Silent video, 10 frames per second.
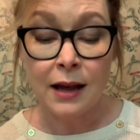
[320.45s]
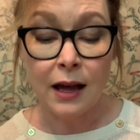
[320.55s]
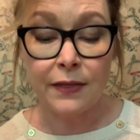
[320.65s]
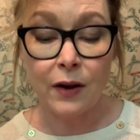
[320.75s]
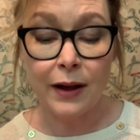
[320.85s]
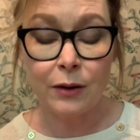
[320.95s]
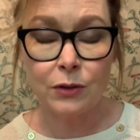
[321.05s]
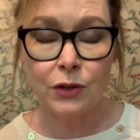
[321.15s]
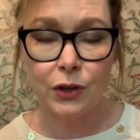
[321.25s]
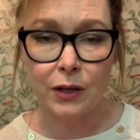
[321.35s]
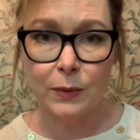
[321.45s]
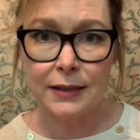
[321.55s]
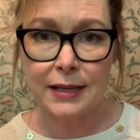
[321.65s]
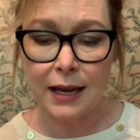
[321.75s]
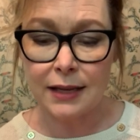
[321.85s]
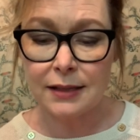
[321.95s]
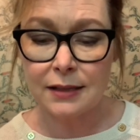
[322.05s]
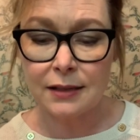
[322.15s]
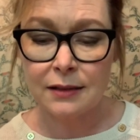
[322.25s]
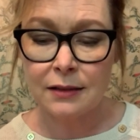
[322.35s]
I thought how good it would taste.